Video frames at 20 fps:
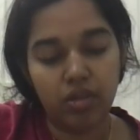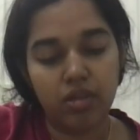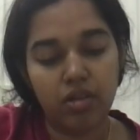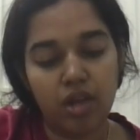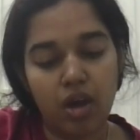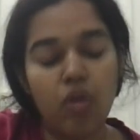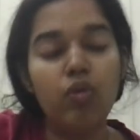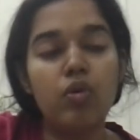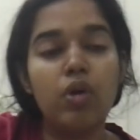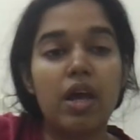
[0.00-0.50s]
this
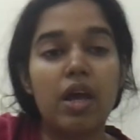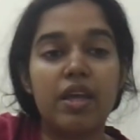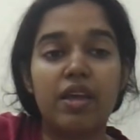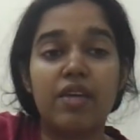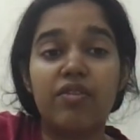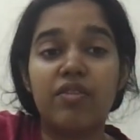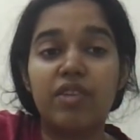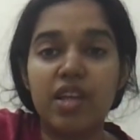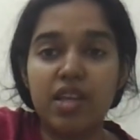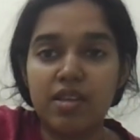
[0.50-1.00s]
is how
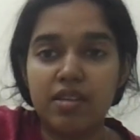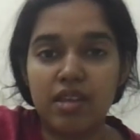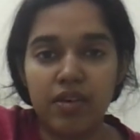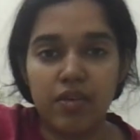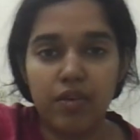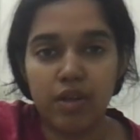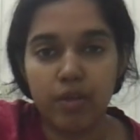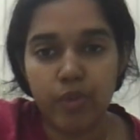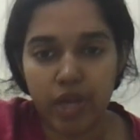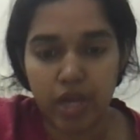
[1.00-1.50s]
IF
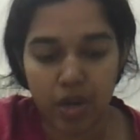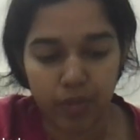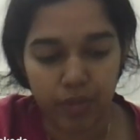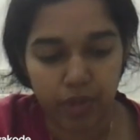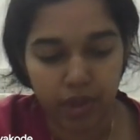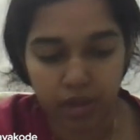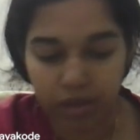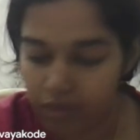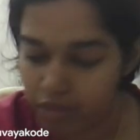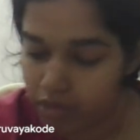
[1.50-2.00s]
DC will be
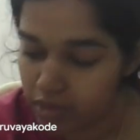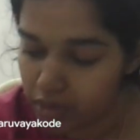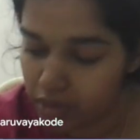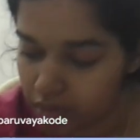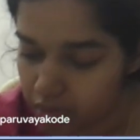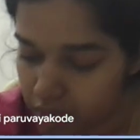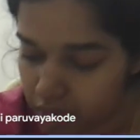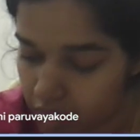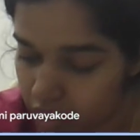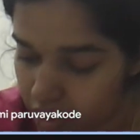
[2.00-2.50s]
covered.
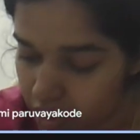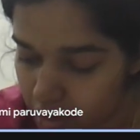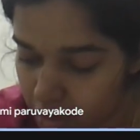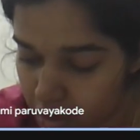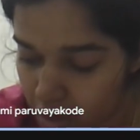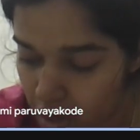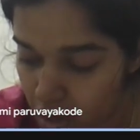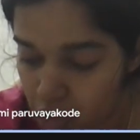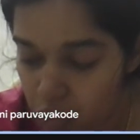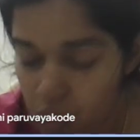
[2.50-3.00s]

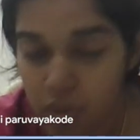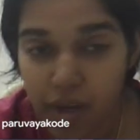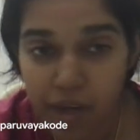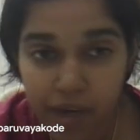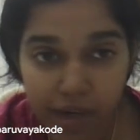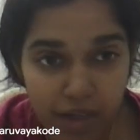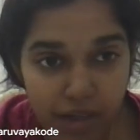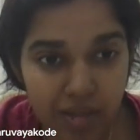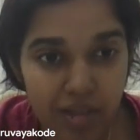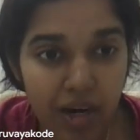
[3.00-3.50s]
Now
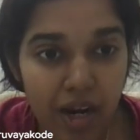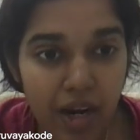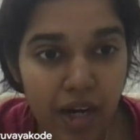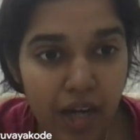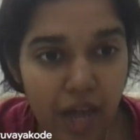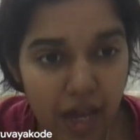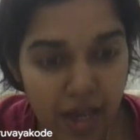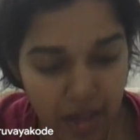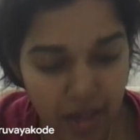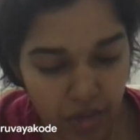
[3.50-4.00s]
let us
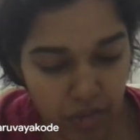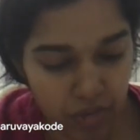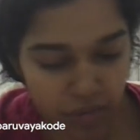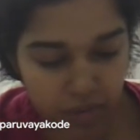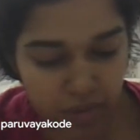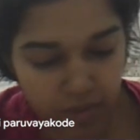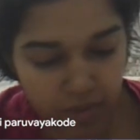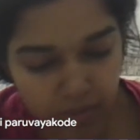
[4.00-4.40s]
write IF.